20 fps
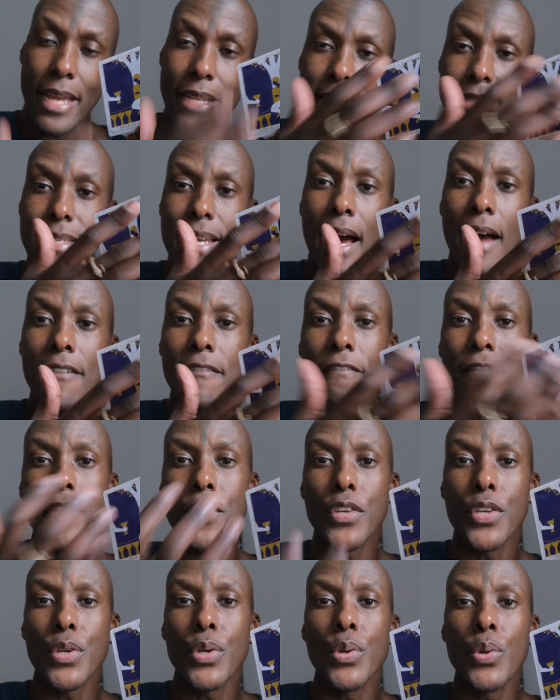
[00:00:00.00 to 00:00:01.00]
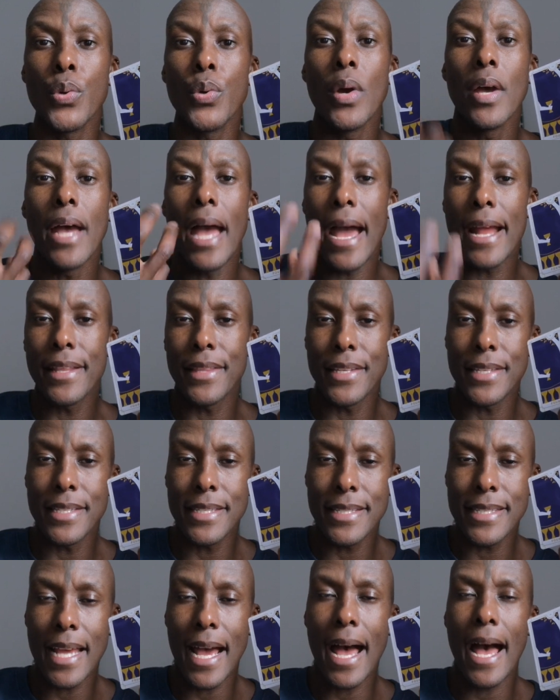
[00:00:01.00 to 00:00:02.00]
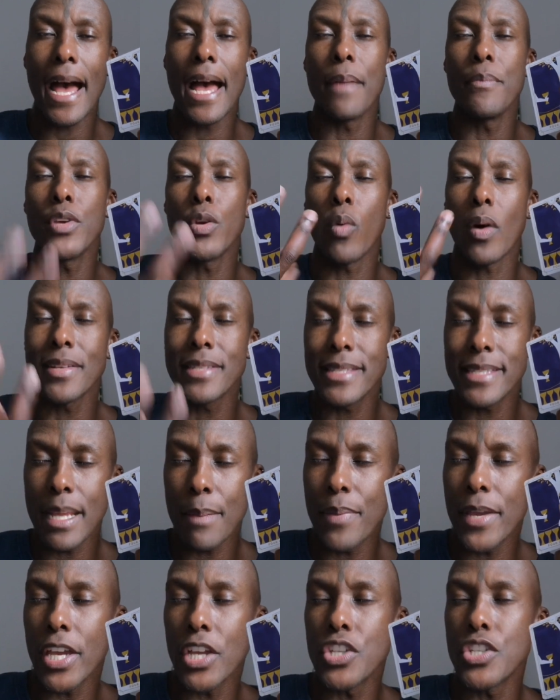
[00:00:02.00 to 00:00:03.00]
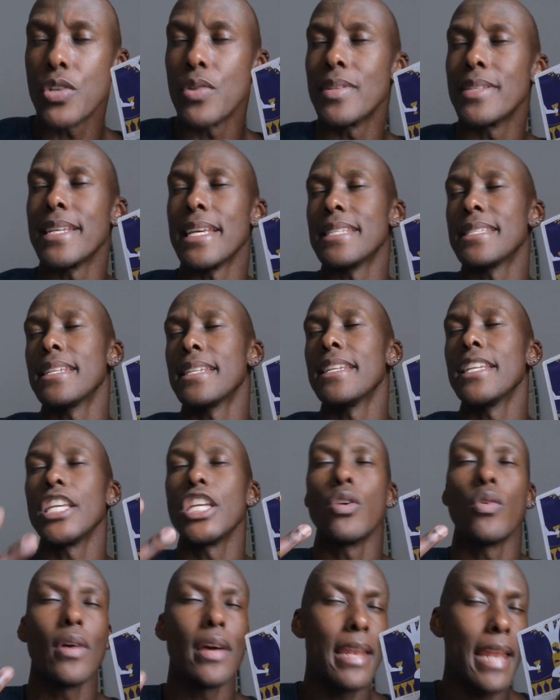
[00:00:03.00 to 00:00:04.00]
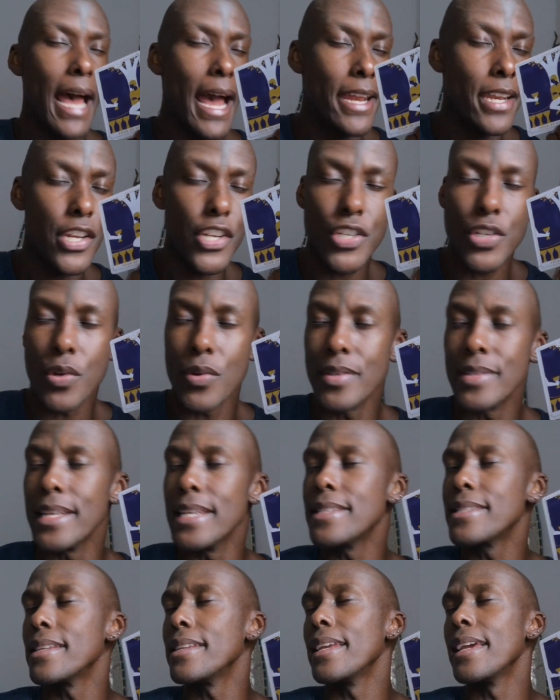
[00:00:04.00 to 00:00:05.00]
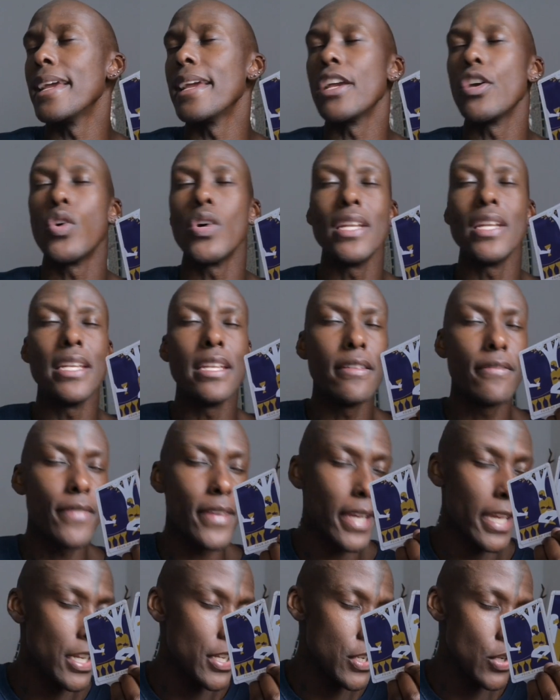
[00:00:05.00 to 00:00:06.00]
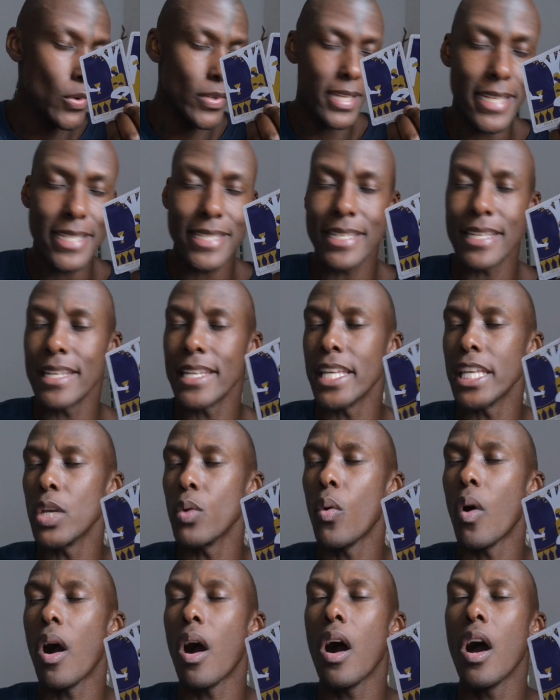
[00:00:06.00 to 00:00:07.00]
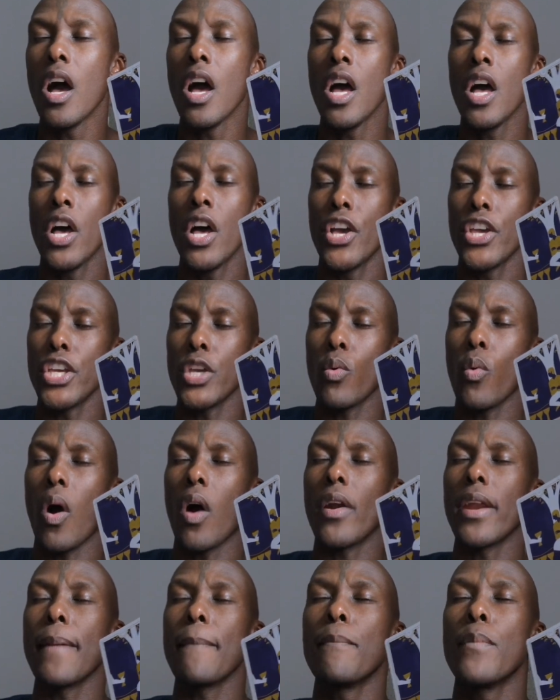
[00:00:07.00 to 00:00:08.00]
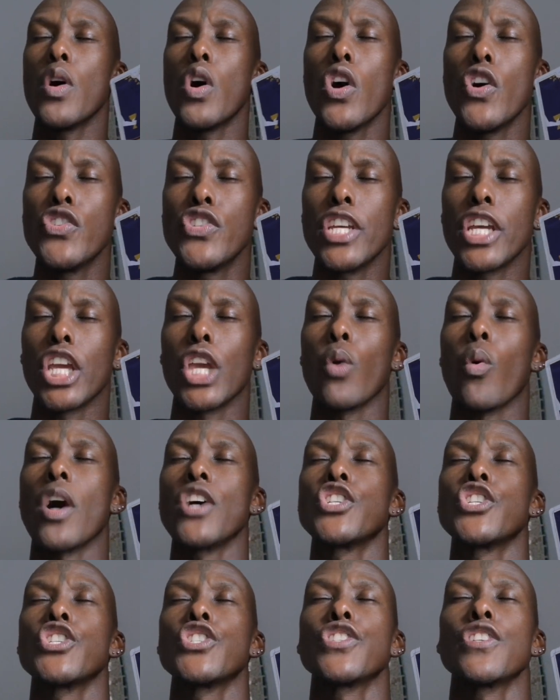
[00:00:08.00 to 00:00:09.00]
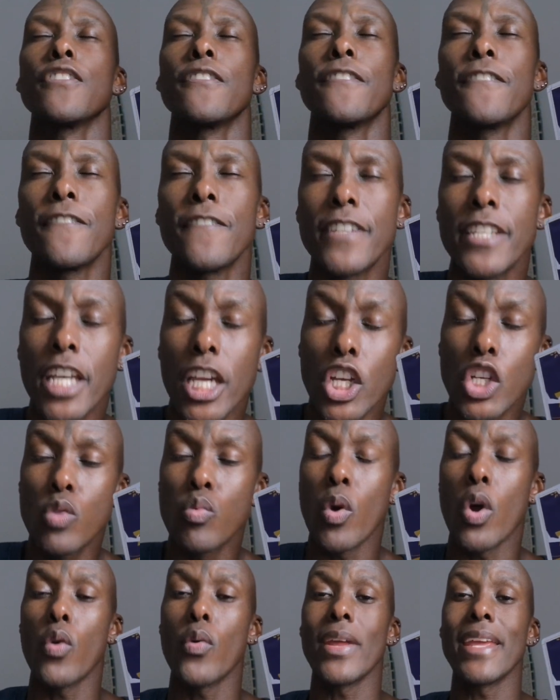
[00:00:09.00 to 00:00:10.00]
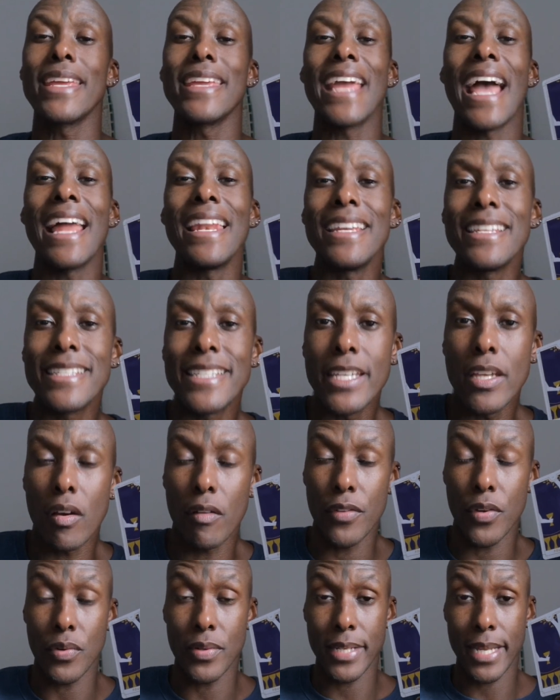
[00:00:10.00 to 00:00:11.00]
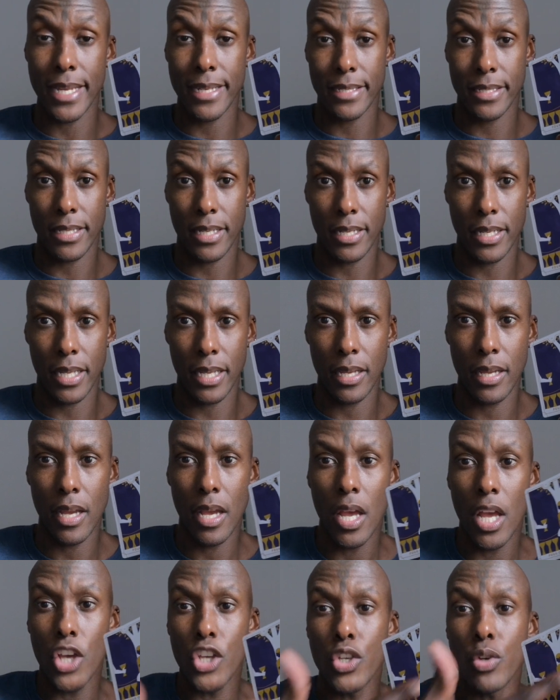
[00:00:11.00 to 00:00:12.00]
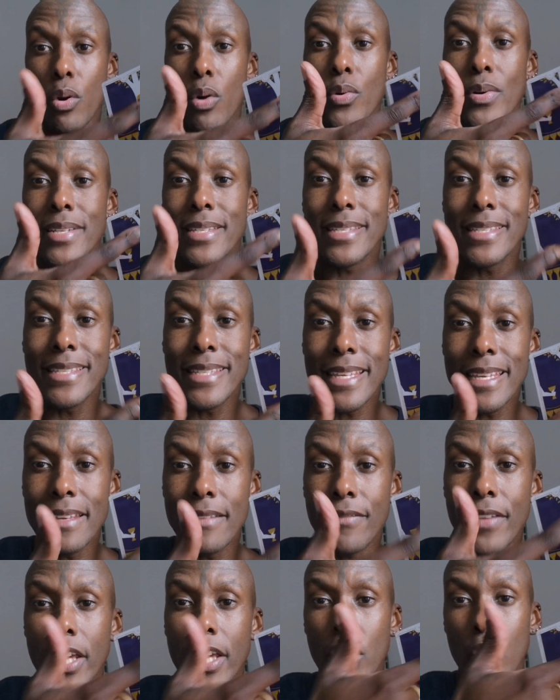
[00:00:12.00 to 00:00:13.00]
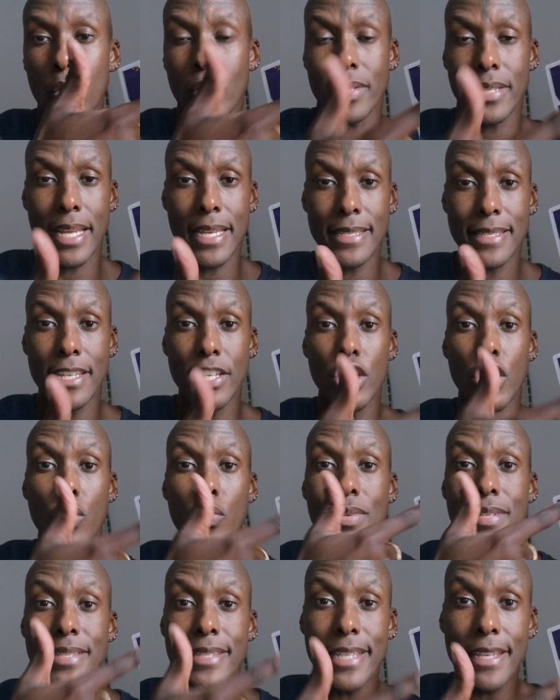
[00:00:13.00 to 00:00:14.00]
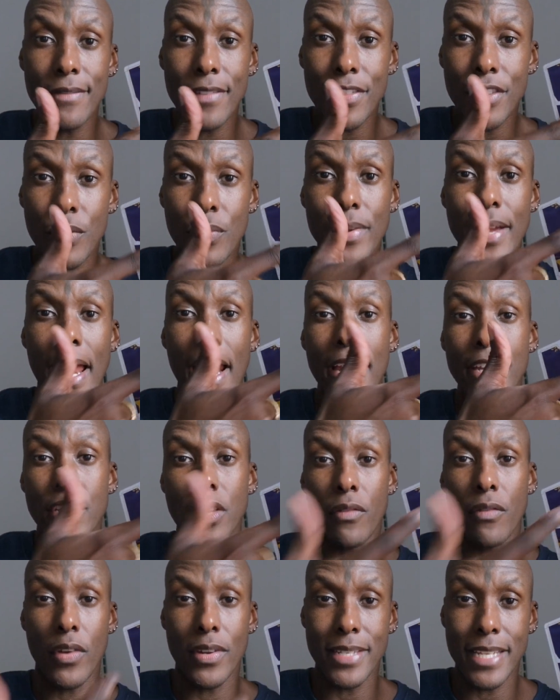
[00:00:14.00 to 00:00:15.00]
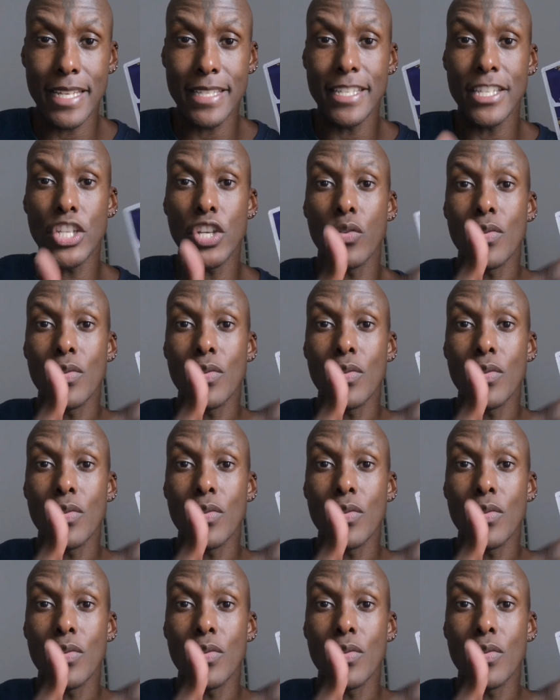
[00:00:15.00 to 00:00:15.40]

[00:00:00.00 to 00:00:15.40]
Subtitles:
It's time for you at this time. You are stepping into your destiny. You're aligning to your destiny. You're living in destiny. You are emerging. You are shifting to a reality of your destiny. You're receiving your destiny. You're receiving the reality of your destiny.